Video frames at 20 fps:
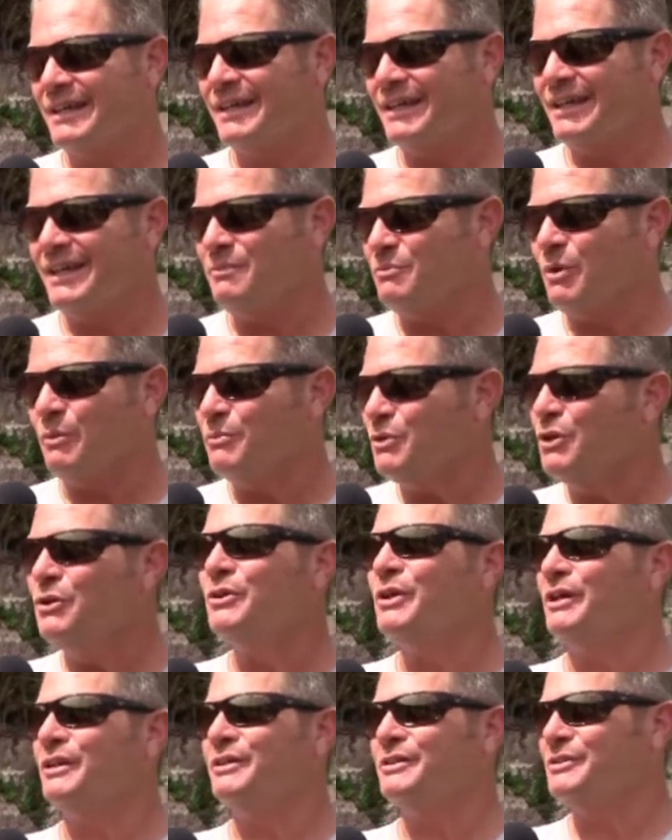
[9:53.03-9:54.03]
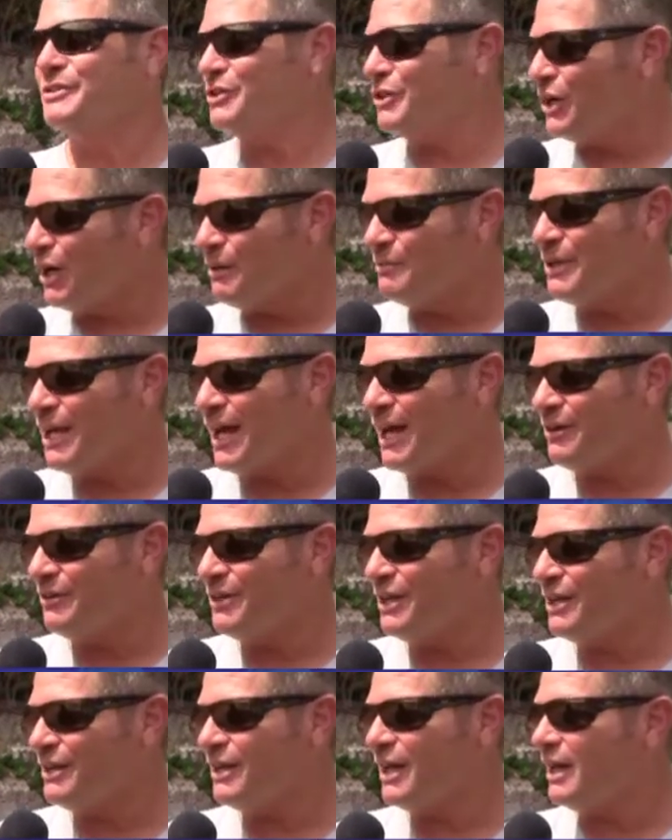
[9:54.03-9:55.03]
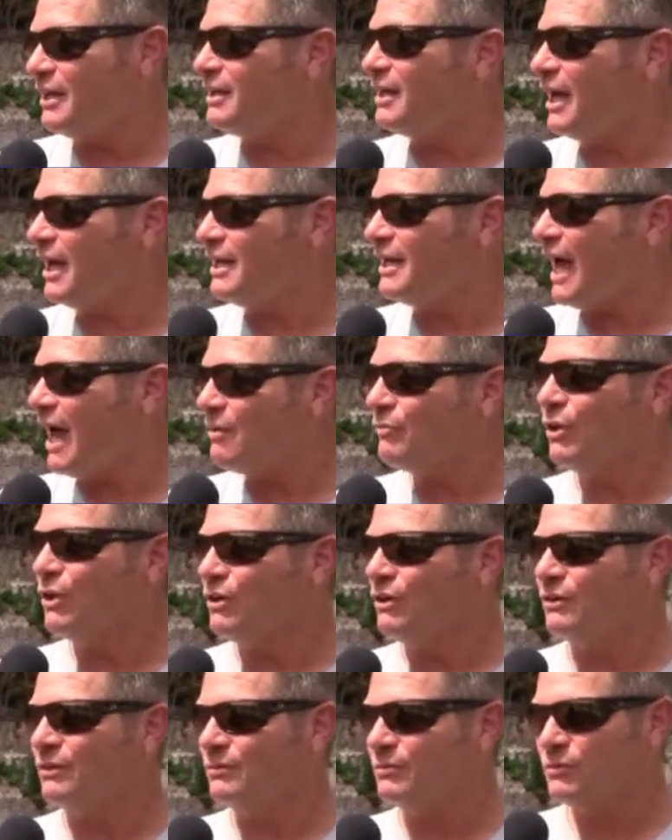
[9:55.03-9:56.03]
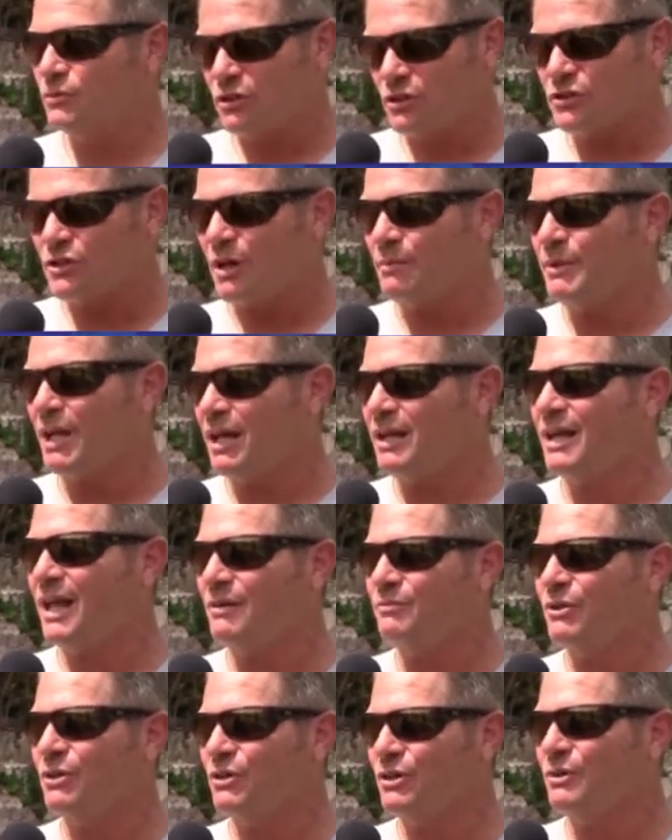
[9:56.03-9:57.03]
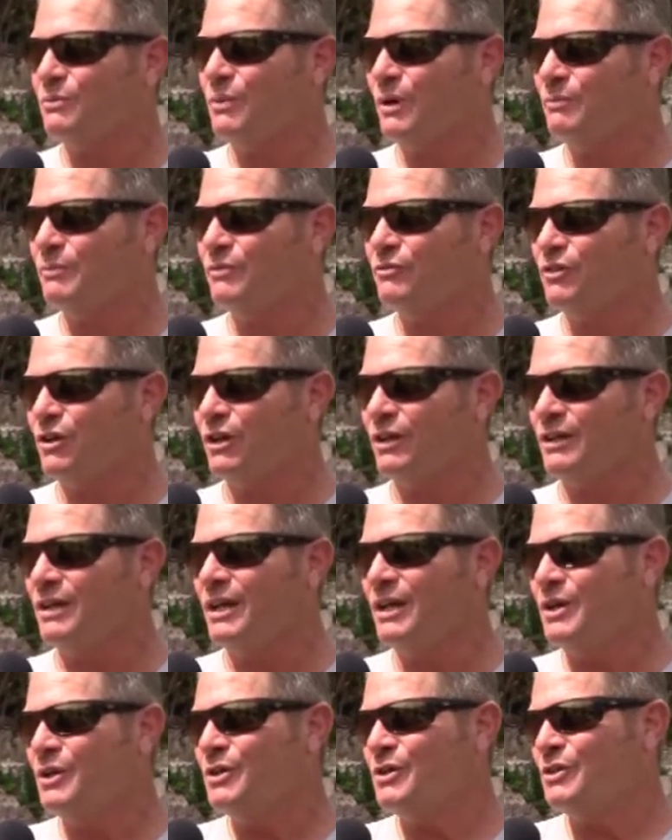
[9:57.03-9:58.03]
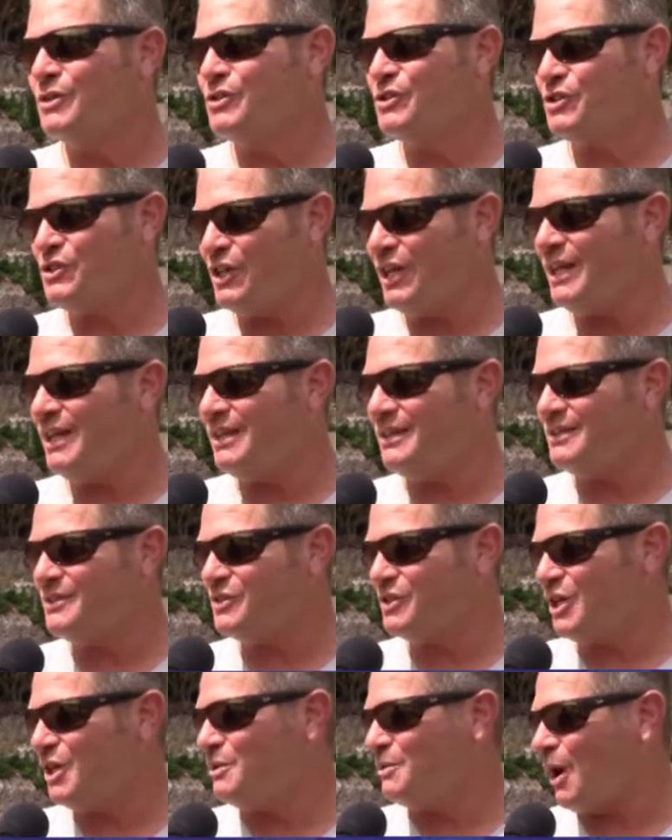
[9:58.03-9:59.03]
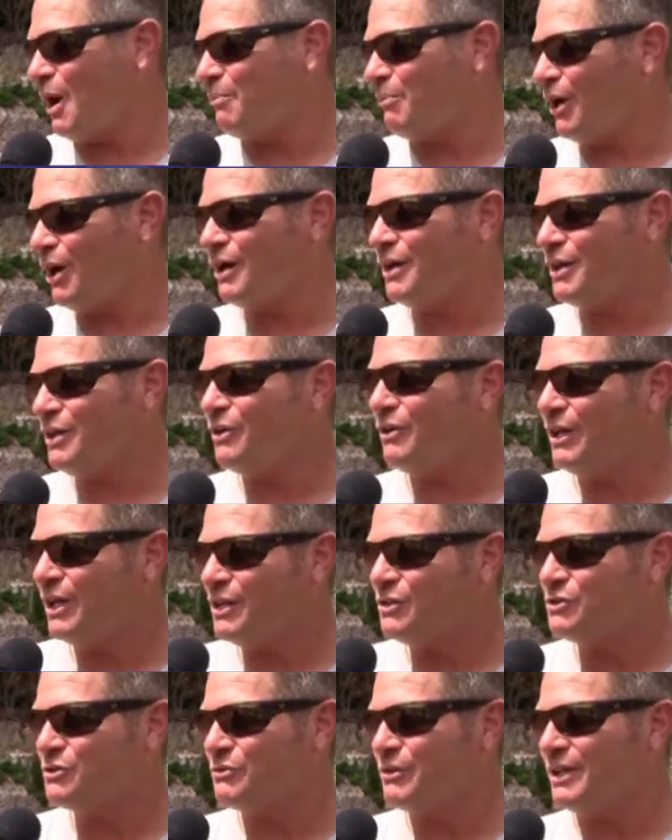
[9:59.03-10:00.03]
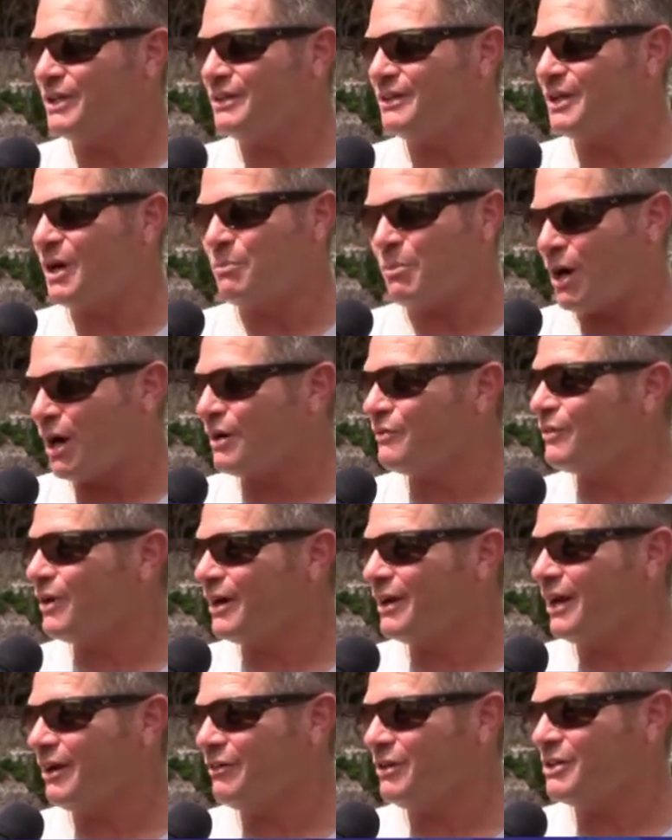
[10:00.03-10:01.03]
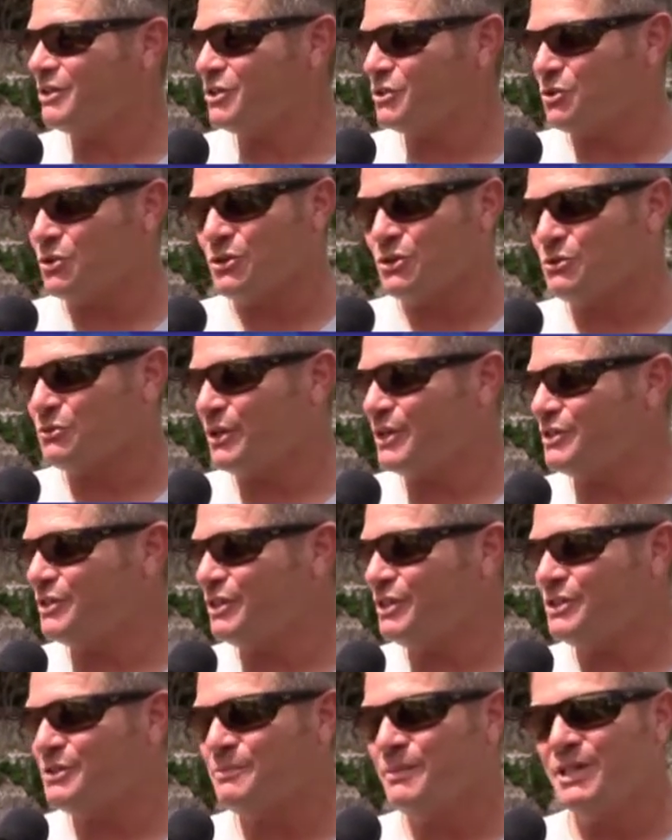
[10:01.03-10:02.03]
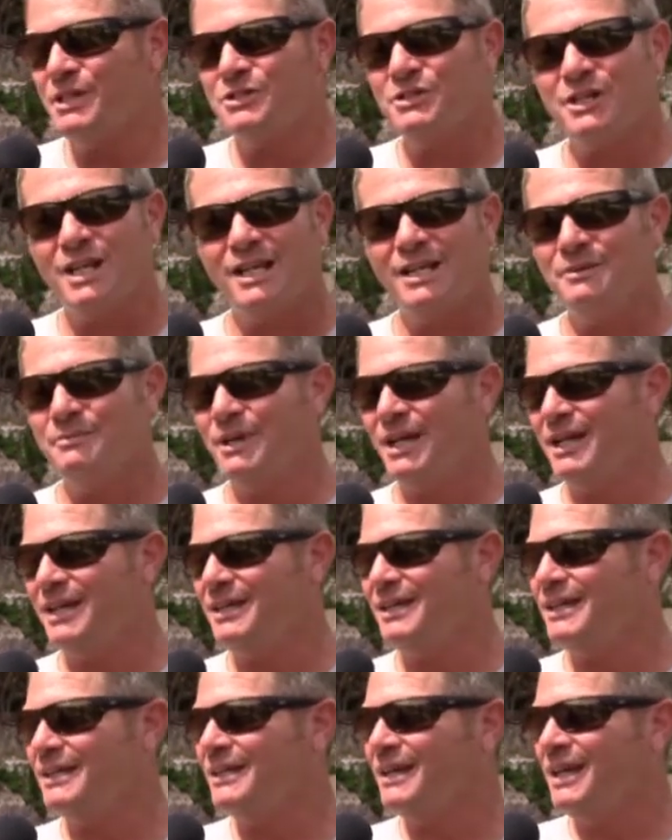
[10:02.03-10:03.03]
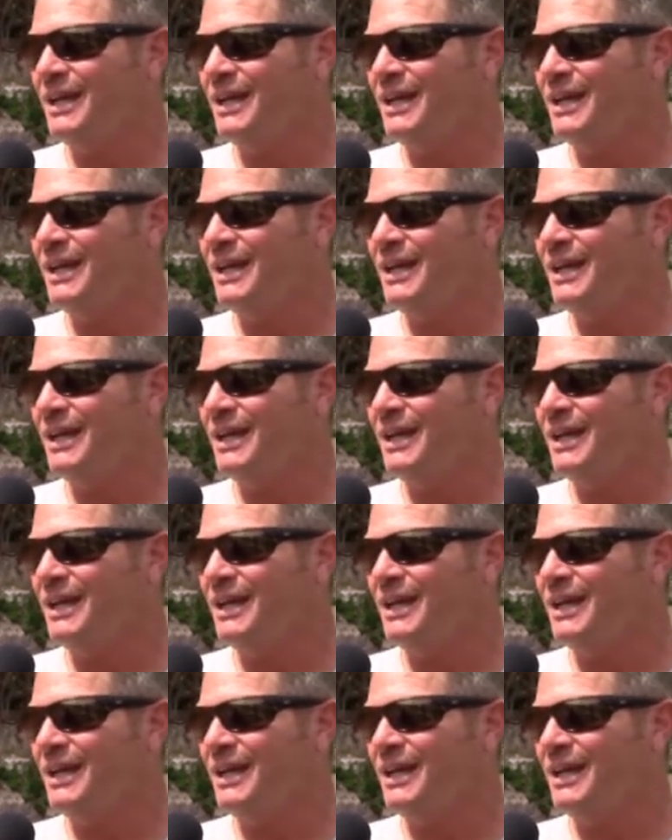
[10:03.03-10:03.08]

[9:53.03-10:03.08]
in Bermuda to come down and have a look. Just come down and have a look at what we've done. See a part of your history, a part of our heritage. Horse racing has been at Shelley Bay and